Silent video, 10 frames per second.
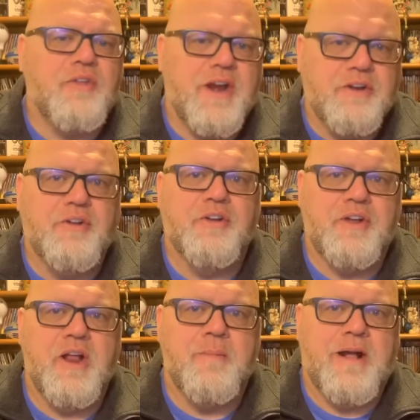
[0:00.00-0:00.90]
I
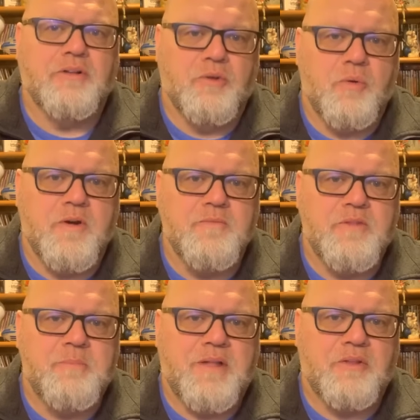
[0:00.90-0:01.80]
could about Lord
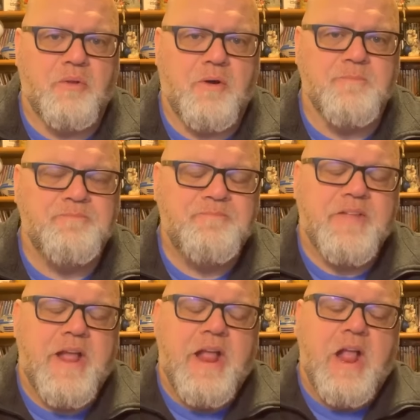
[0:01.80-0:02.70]
about the Lord.
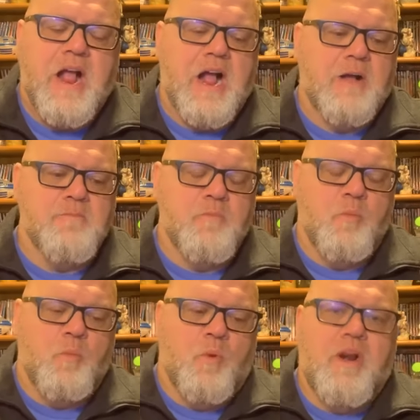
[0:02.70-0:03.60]
Um,
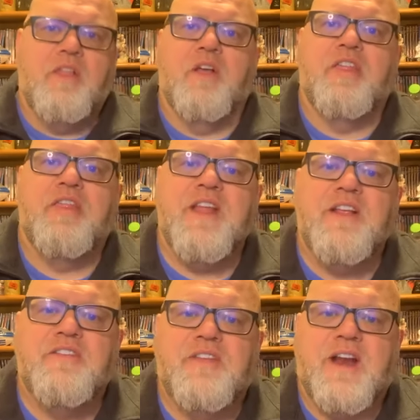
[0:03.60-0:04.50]
one of the
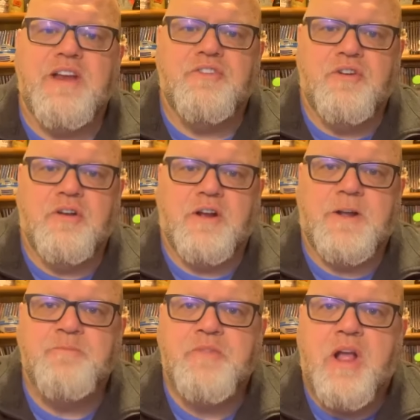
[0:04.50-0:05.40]
things that I
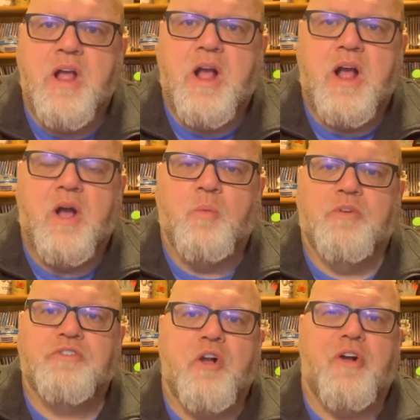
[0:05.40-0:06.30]
took uh,
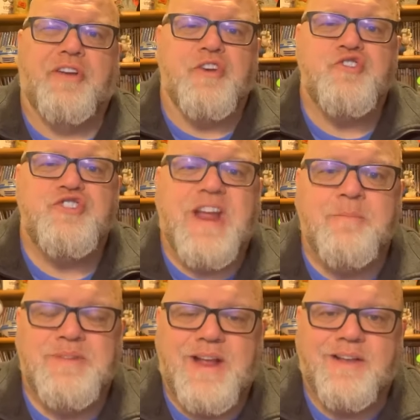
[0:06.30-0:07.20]
was called a
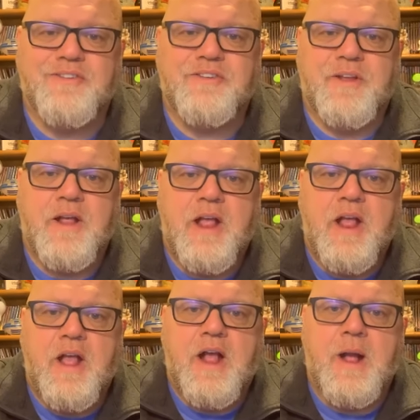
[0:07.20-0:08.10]
shape test.
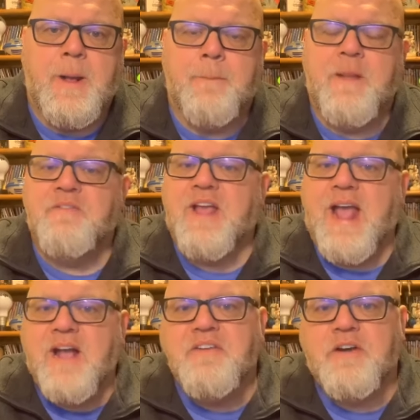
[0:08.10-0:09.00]
Uh, if you
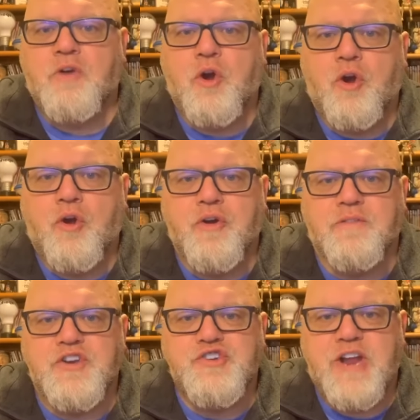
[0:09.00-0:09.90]
haven't ever heard of
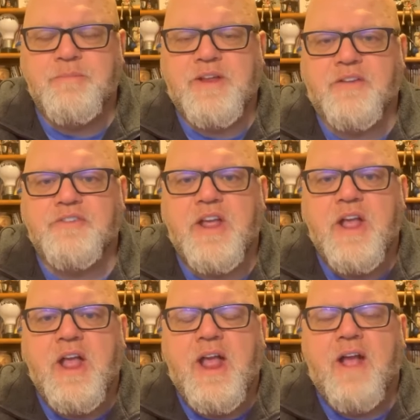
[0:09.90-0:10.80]
a shape test,
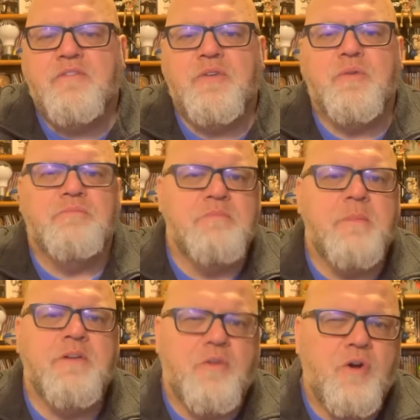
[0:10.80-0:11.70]
have you?
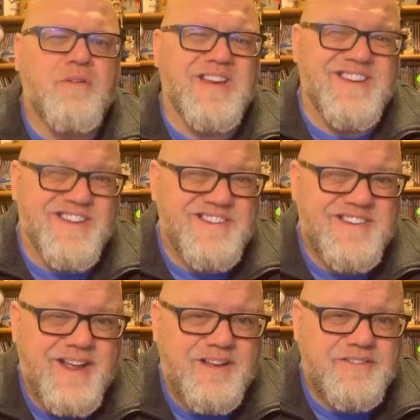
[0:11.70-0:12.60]
Maybe you've heard of a
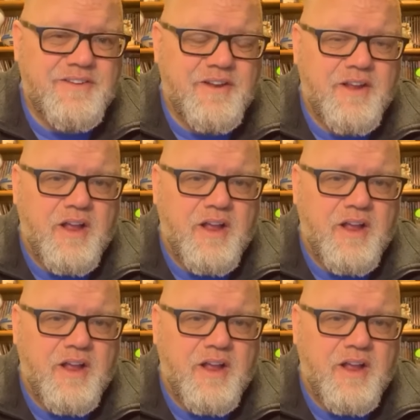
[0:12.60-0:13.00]
disc test.